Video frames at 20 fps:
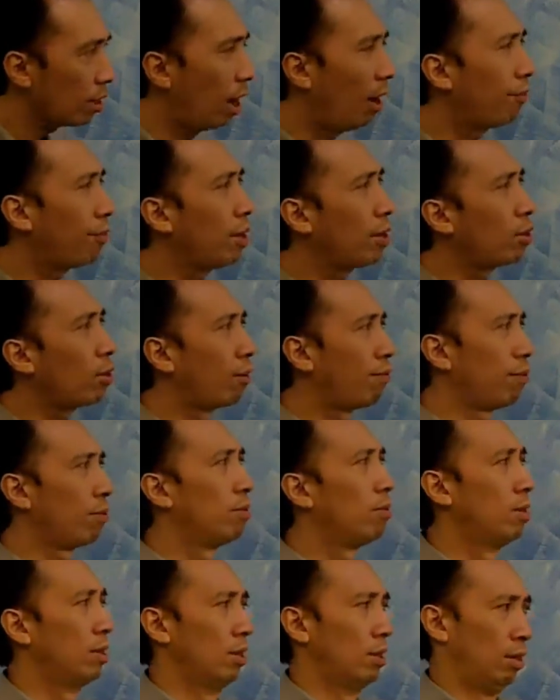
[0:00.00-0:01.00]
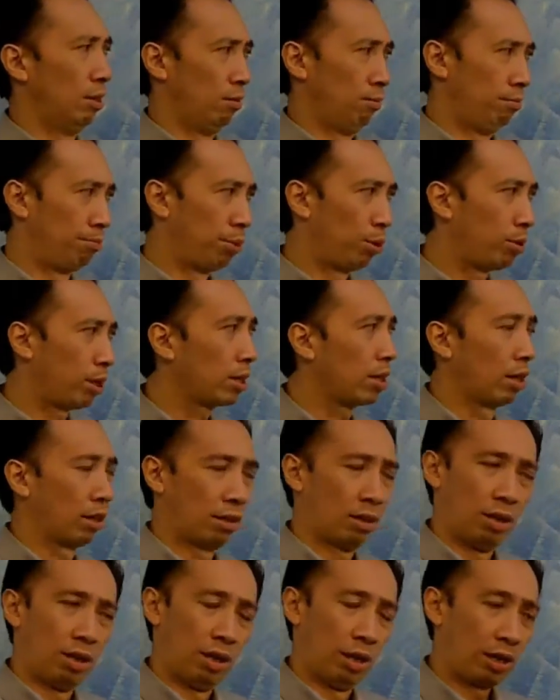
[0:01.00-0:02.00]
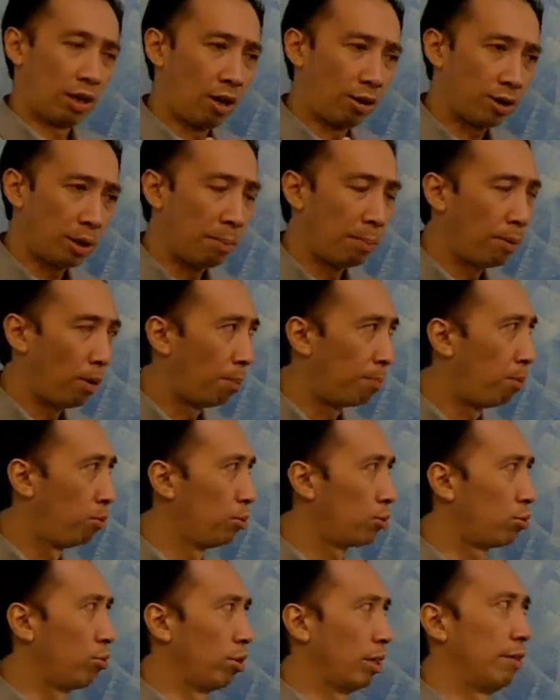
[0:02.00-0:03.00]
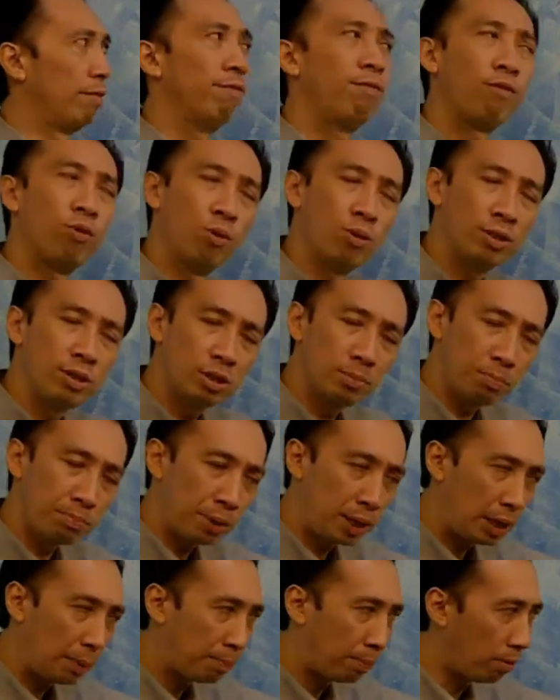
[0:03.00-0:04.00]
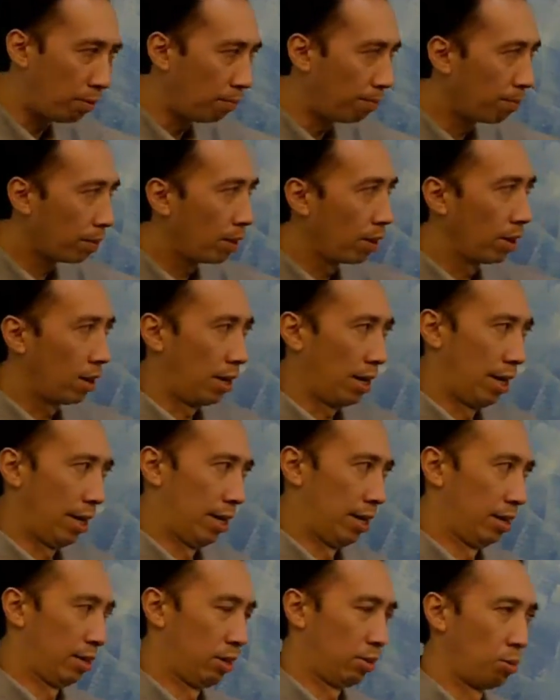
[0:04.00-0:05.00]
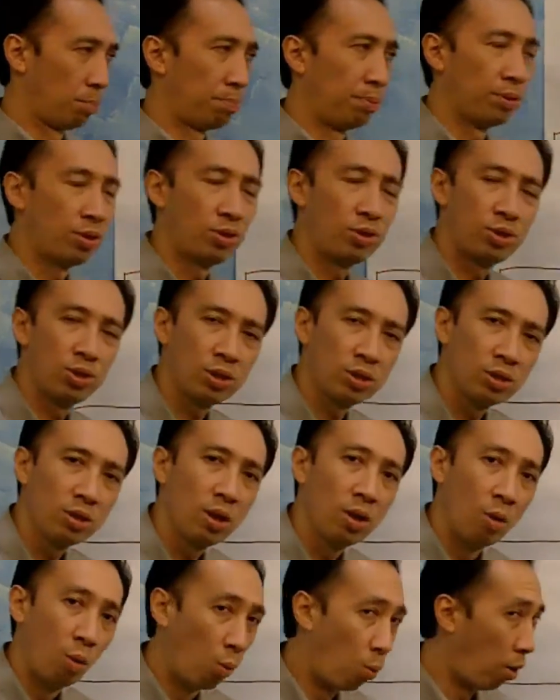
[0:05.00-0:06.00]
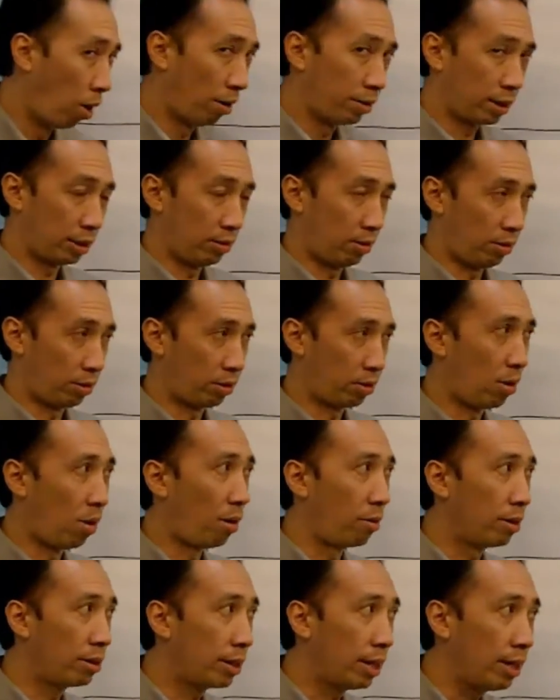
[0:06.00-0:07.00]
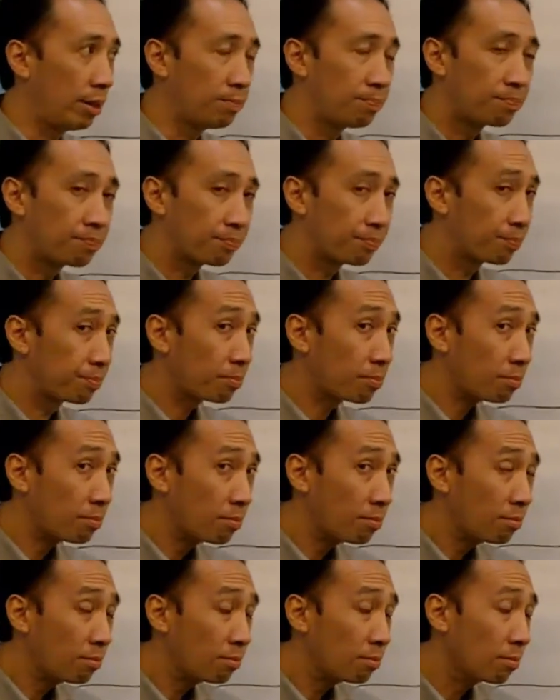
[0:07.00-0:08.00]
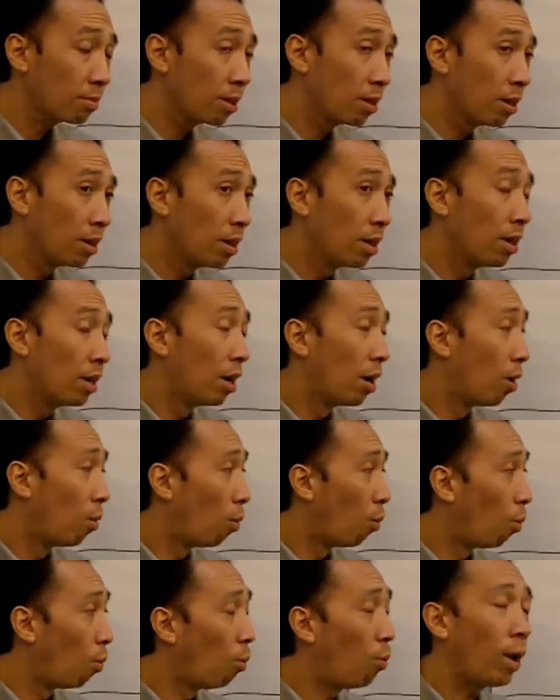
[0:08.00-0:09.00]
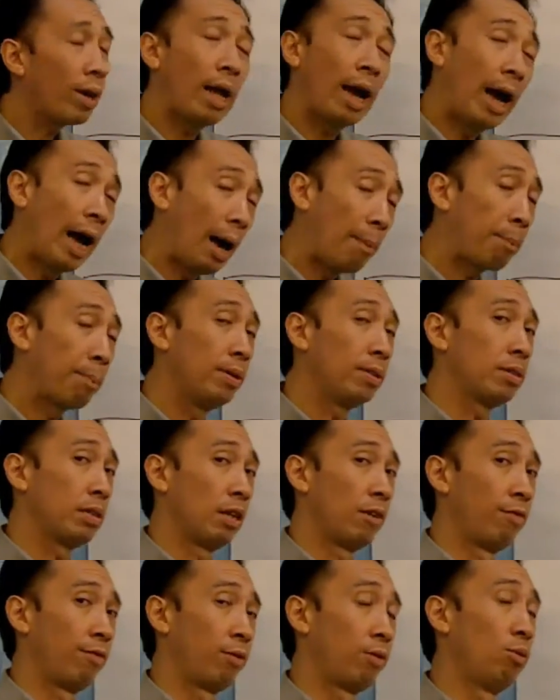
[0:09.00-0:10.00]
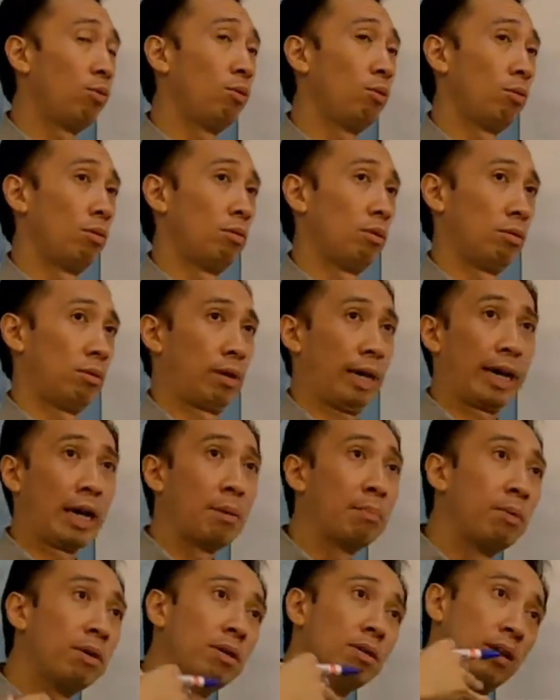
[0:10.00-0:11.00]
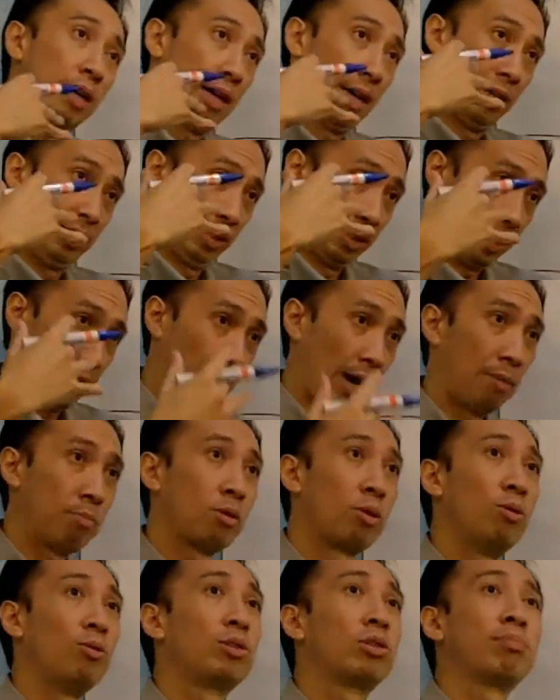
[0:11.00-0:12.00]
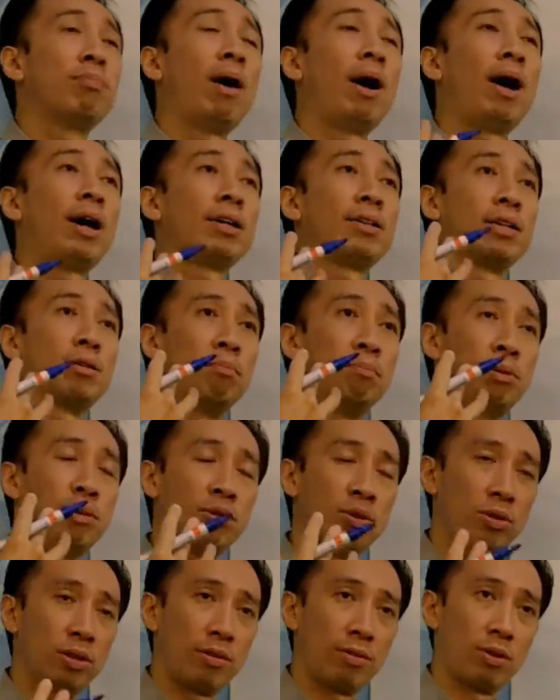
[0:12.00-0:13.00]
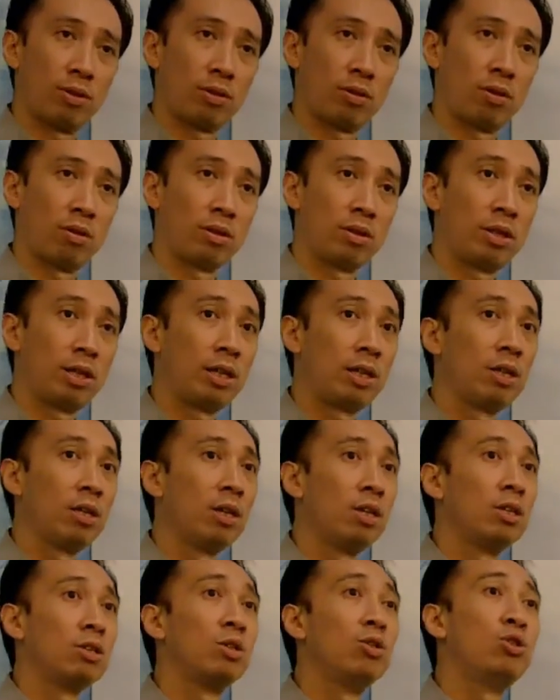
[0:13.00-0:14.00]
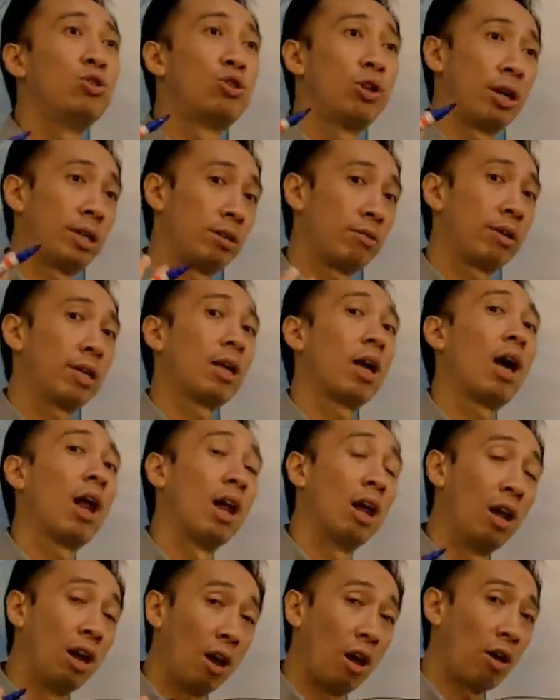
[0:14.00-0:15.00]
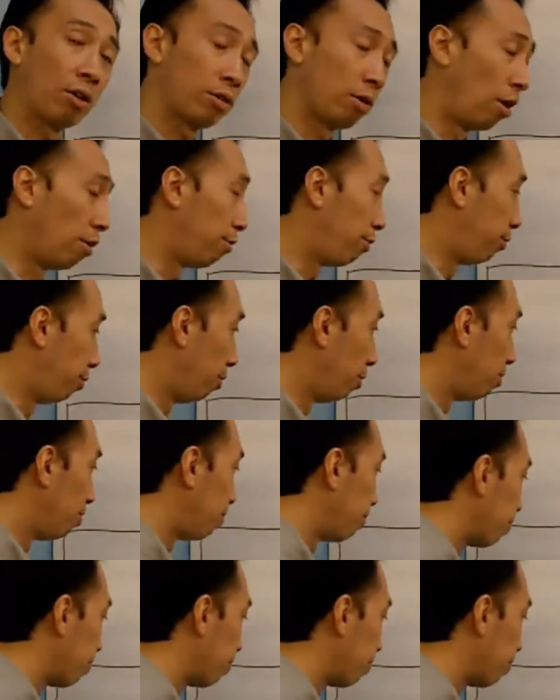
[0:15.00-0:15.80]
after you have building a content blog post to influence people and you position well as an authority, what happens if you able, as time goes by and you build yourself authority, you generate a lot of